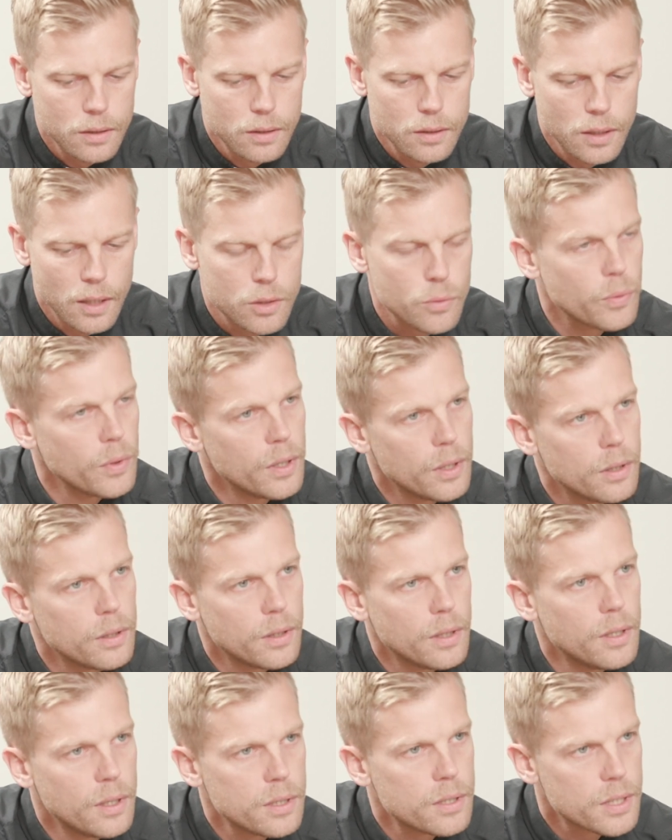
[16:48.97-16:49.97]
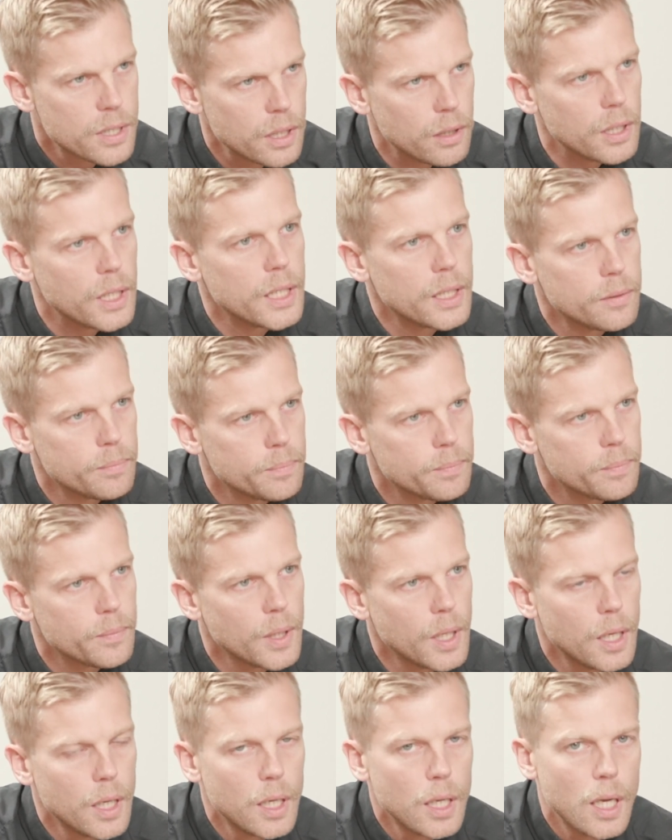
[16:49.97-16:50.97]
silly.
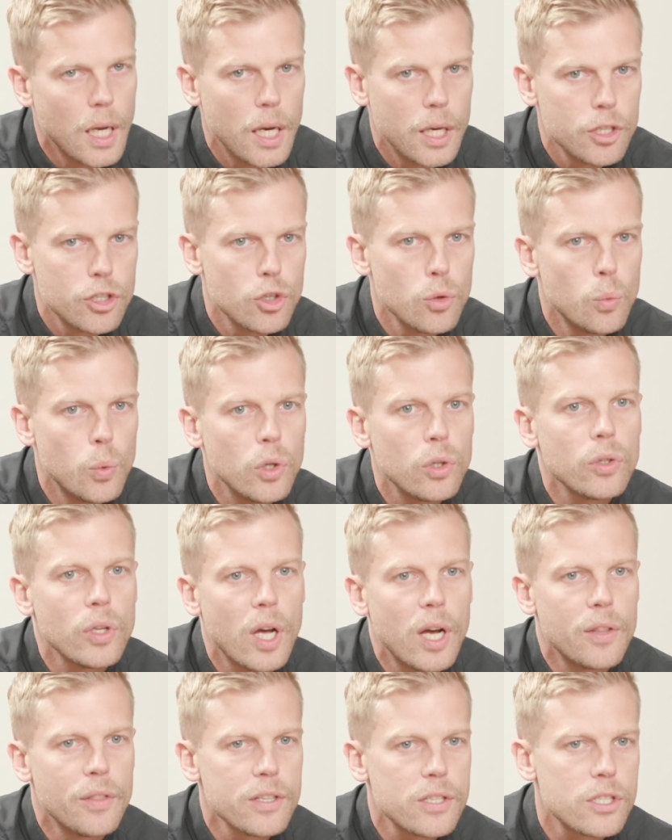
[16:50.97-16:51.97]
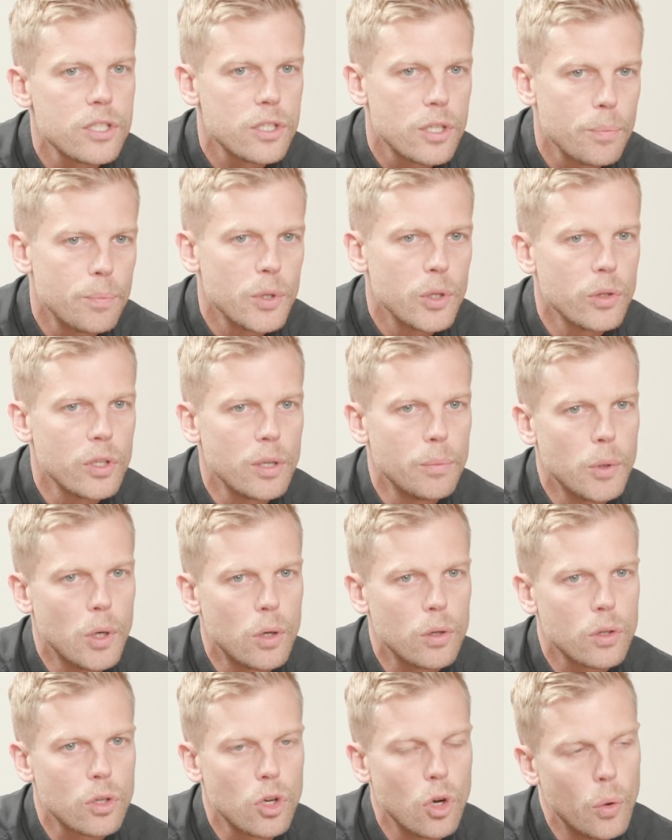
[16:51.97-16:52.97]
Mm-hmm. And you will not, this is the beauty about
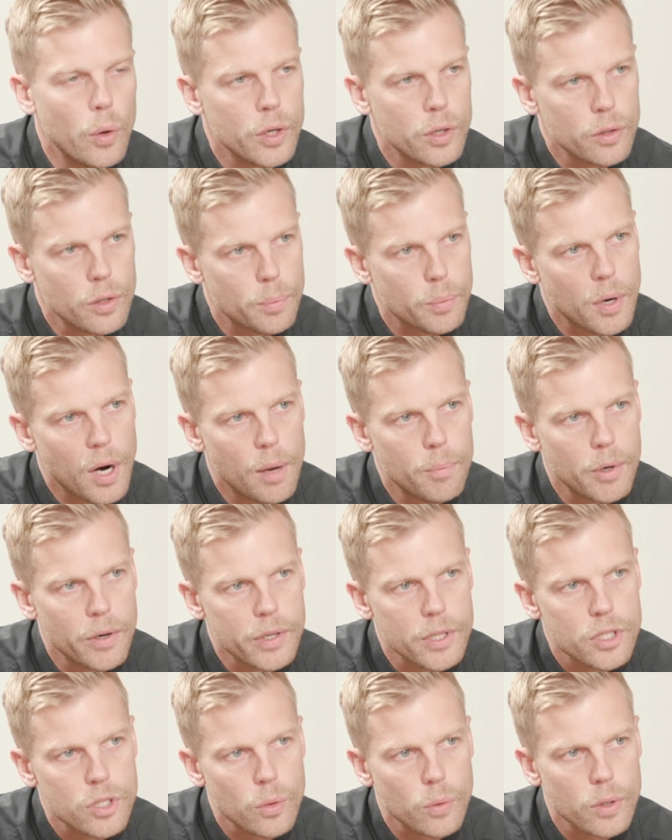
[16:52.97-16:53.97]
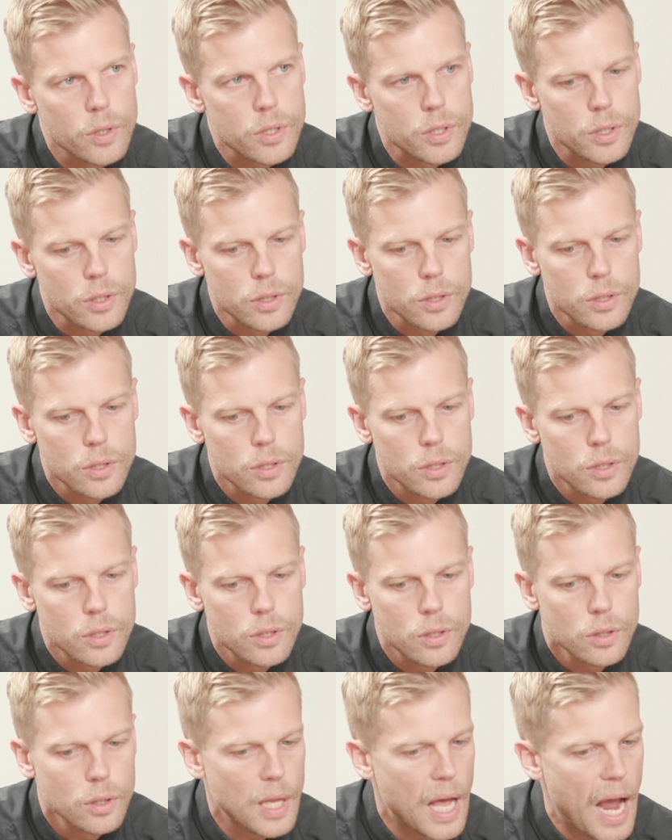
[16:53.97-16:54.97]
going to the primary sources,
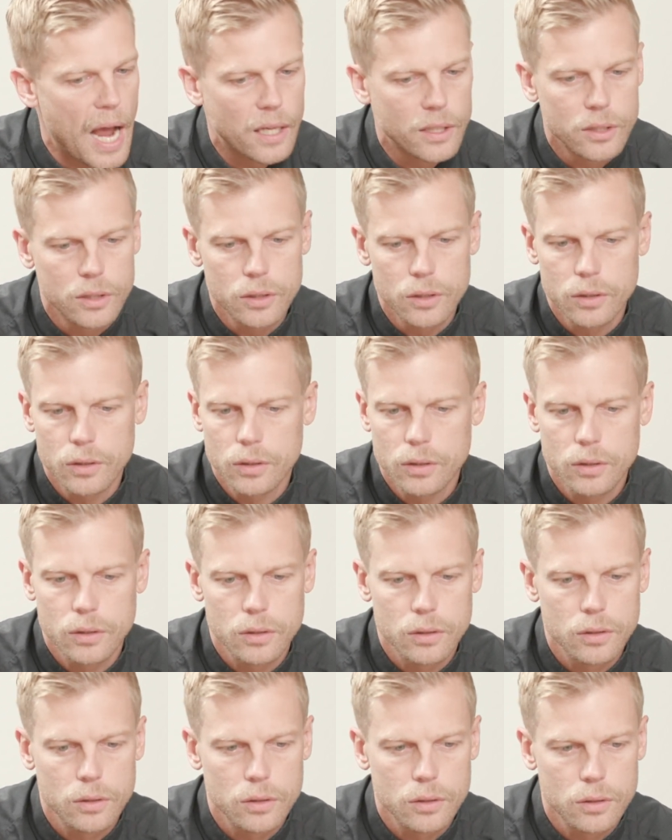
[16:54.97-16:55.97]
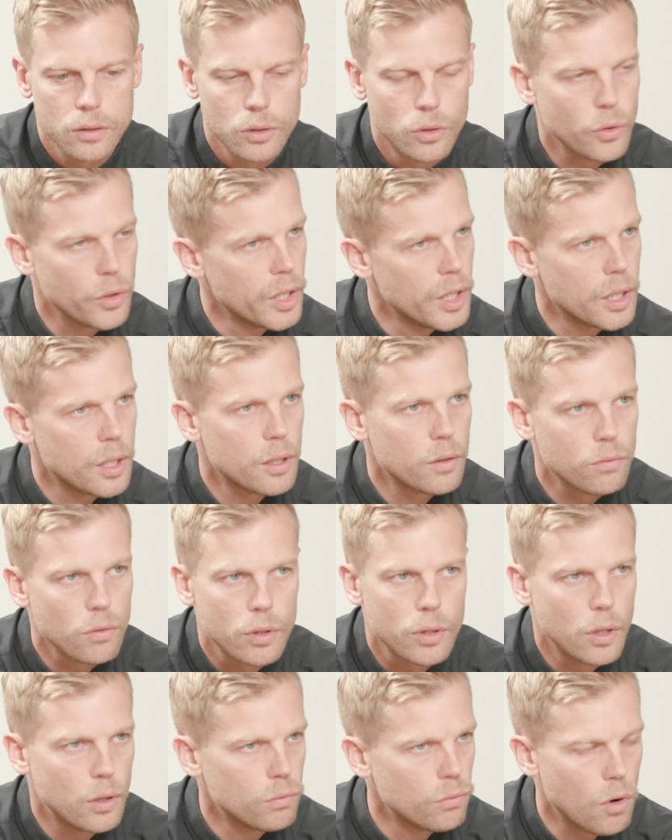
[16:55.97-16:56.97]
Latin, Greek,
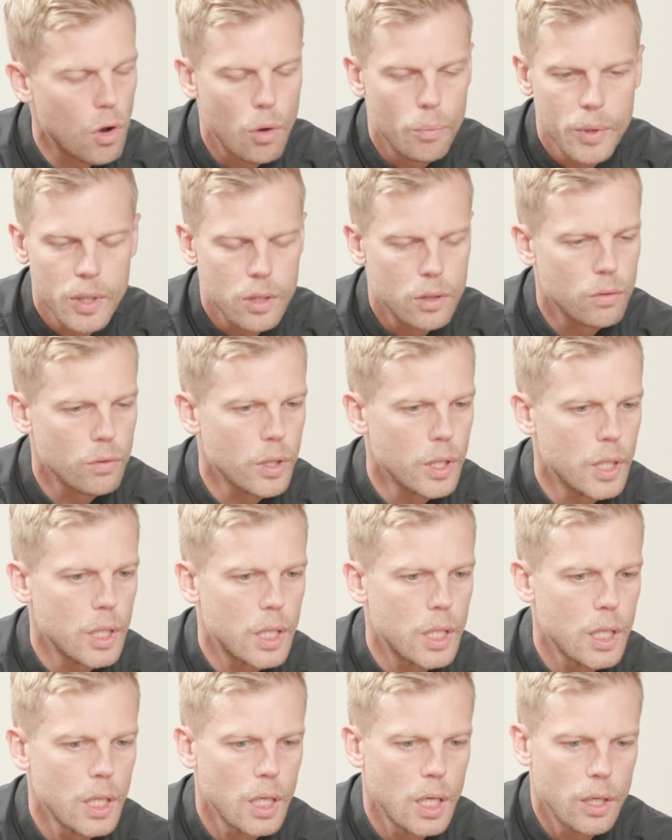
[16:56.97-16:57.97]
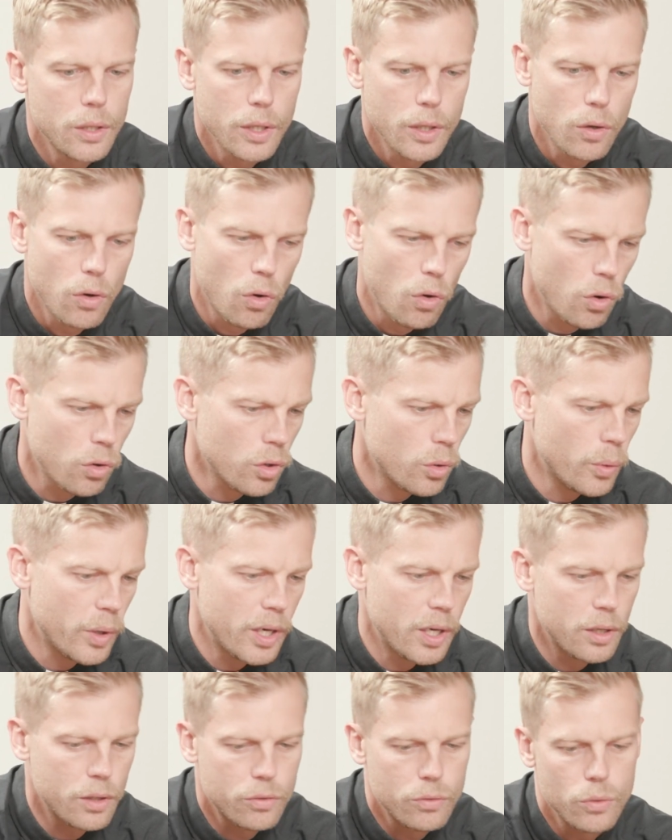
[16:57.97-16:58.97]
Roman Greek, and then all the way
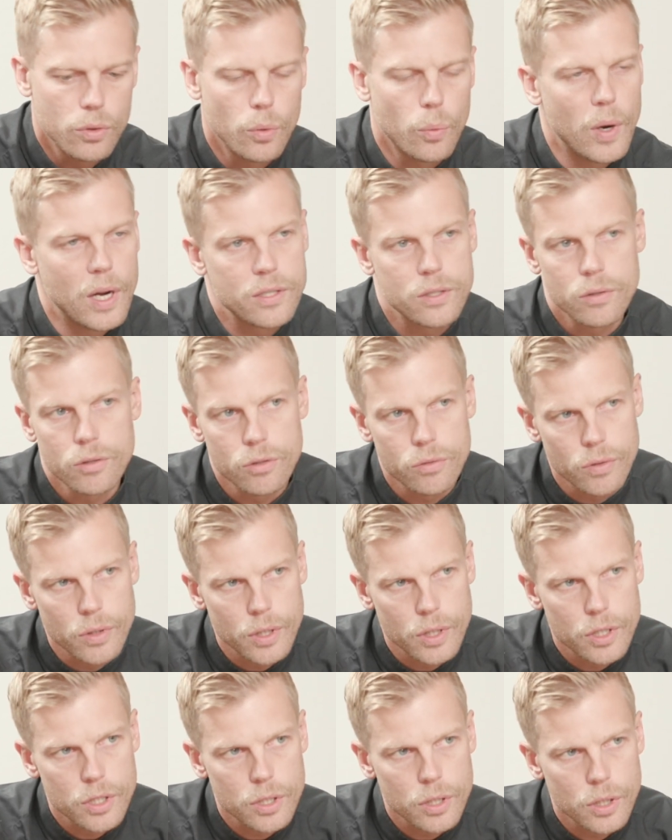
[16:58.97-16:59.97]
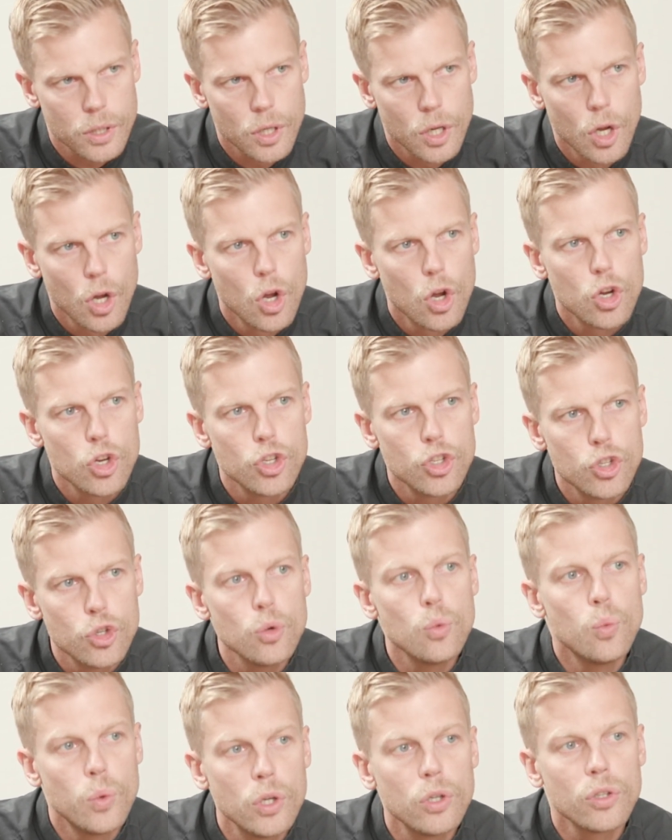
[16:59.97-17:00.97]
through the Western tradition. You
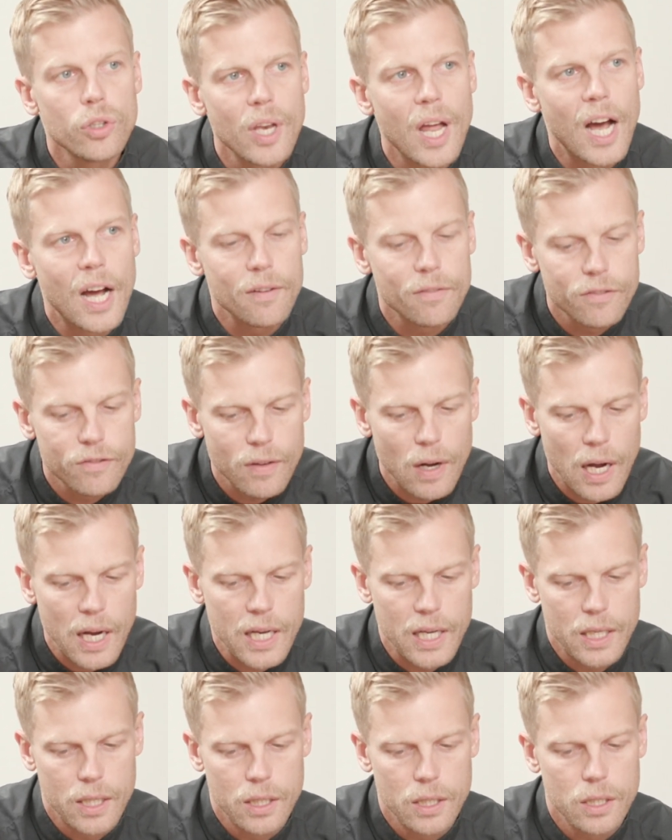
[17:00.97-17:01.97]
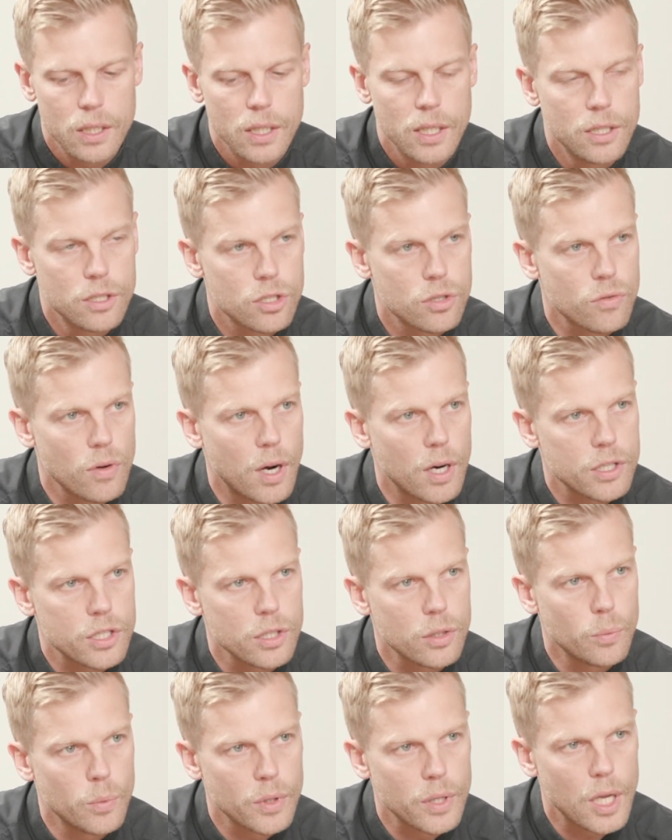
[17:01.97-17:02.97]
will not find instruction
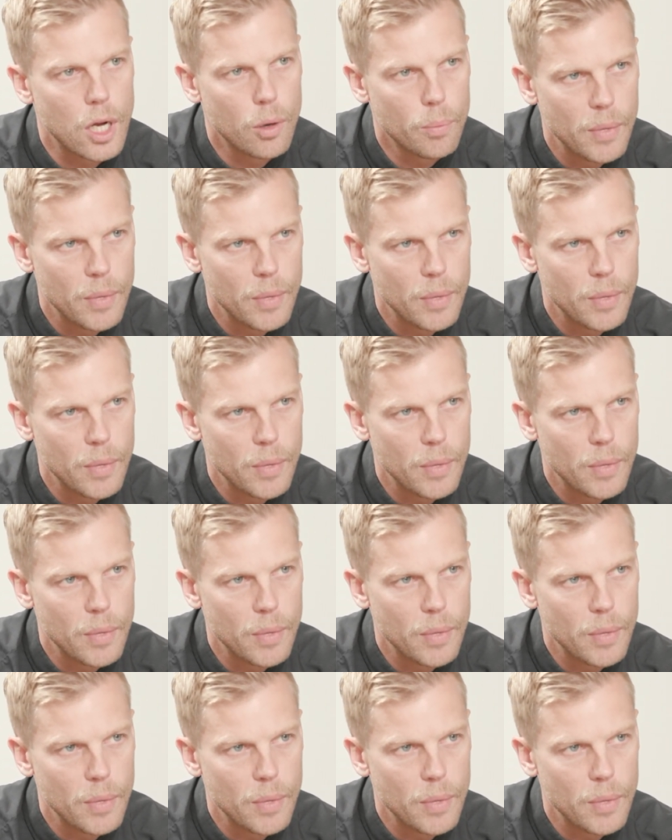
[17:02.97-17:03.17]
without